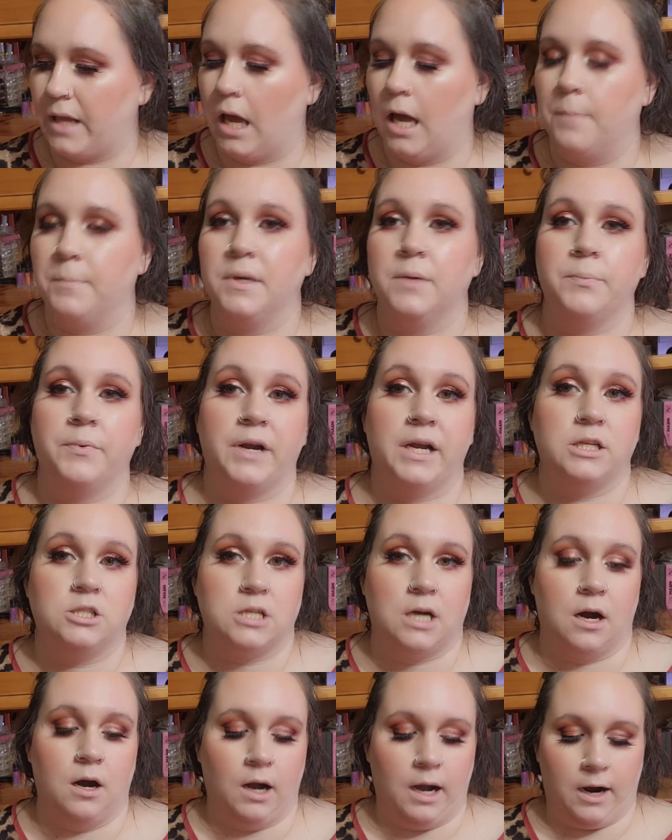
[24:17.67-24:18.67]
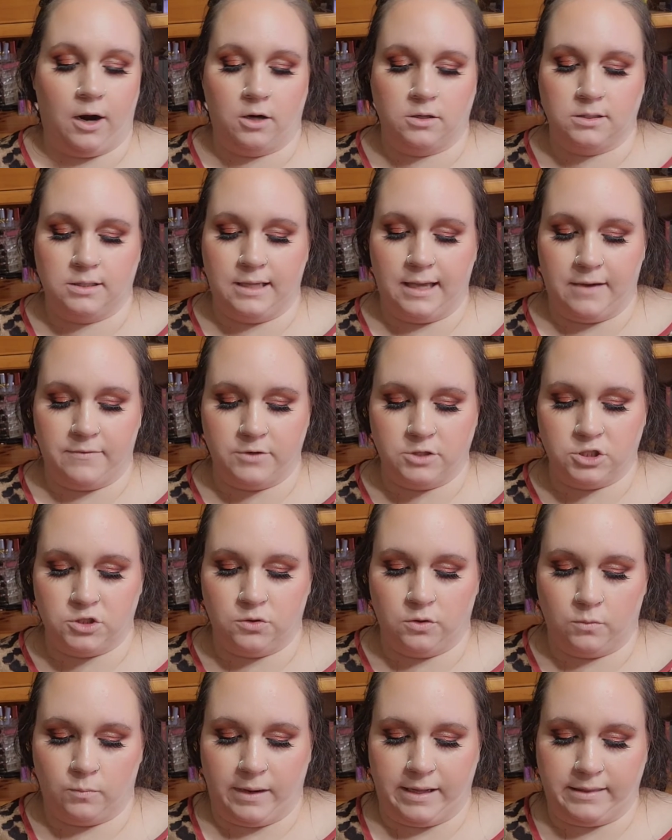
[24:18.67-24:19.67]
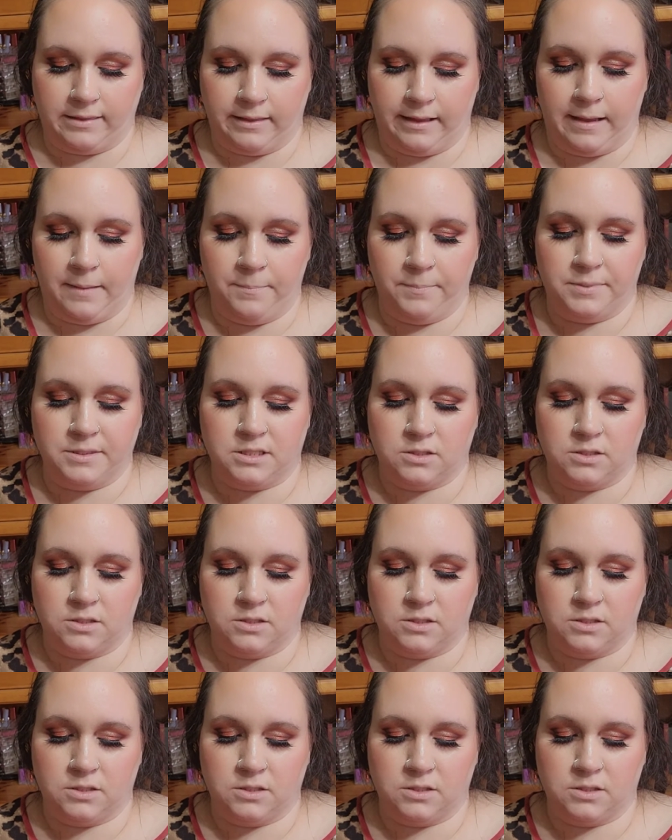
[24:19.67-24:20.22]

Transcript: I'm gonna branch out. I hardly ever do a red lip,